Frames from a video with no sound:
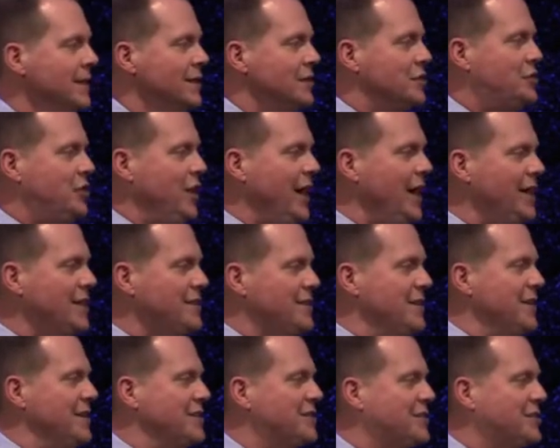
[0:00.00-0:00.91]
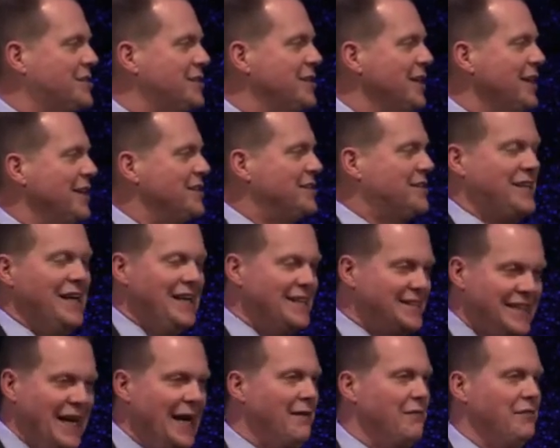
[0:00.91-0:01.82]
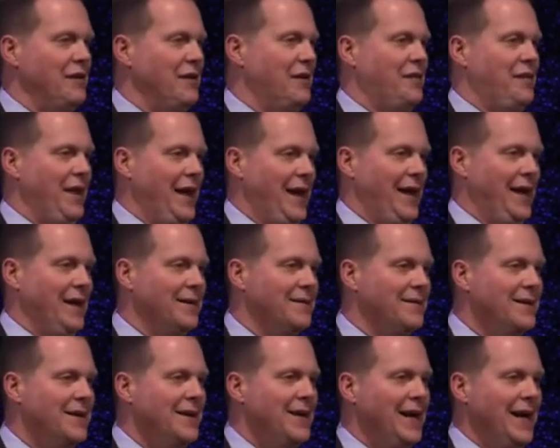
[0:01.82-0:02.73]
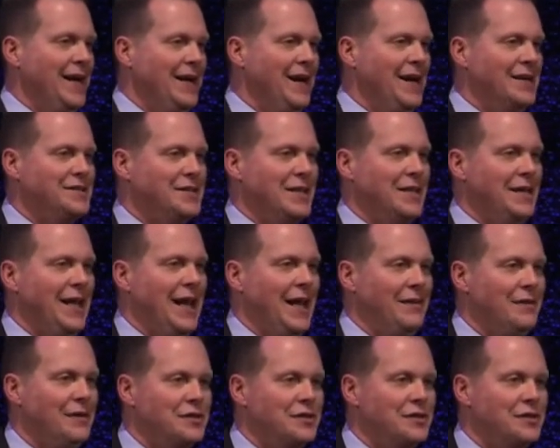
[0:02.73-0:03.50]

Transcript: Jesus sees everything. He doesn't let the